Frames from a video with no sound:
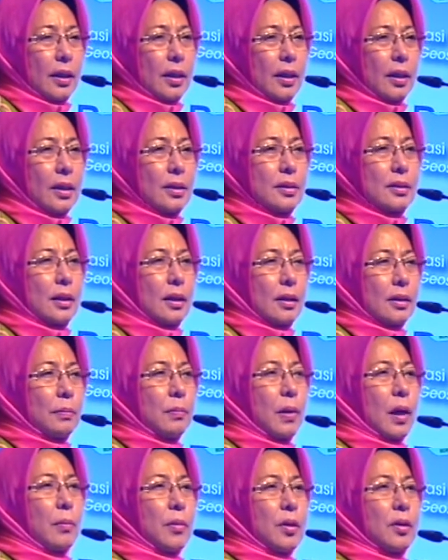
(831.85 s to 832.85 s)
is a
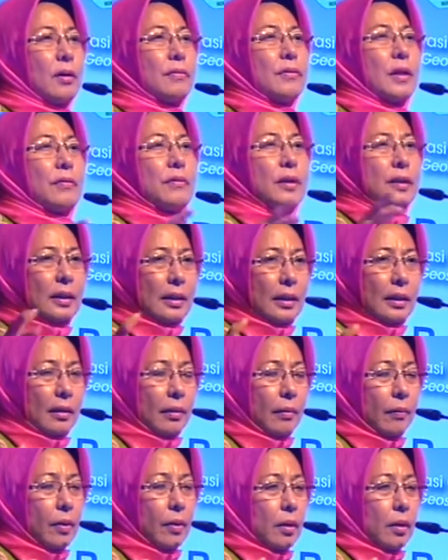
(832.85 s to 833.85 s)
department of everything.